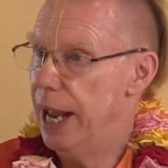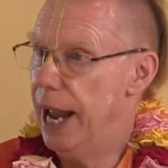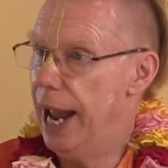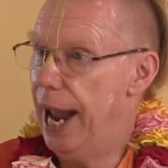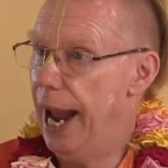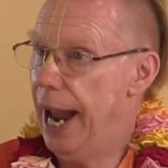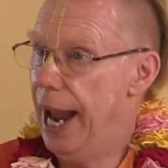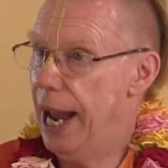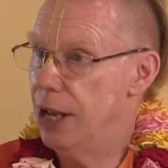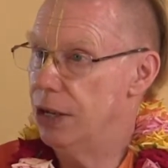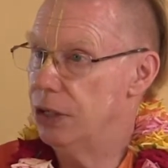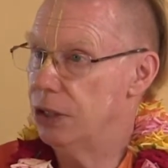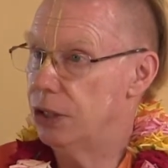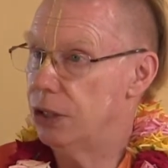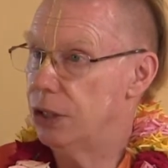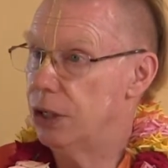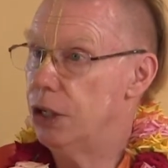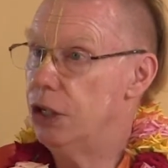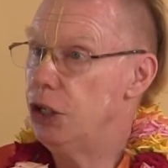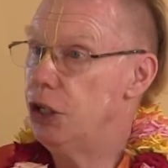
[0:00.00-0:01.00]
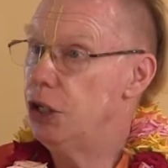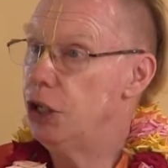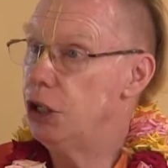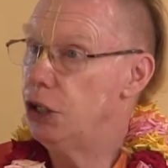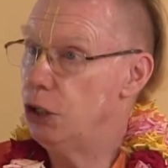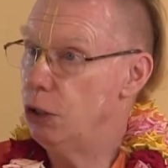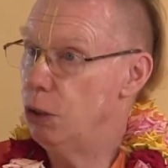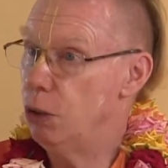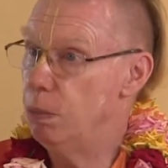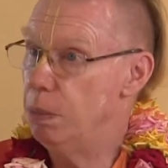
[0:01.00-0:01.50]
as
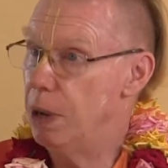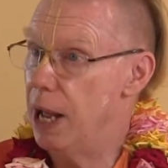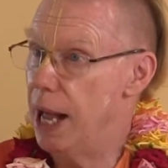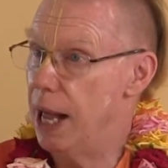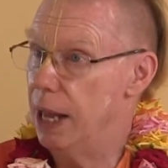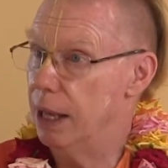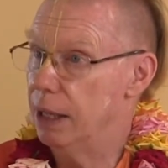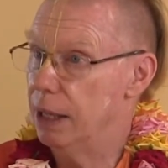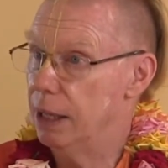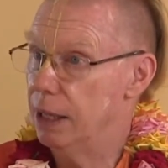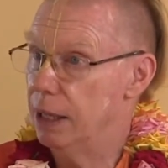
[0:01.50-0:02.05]
Shishupal.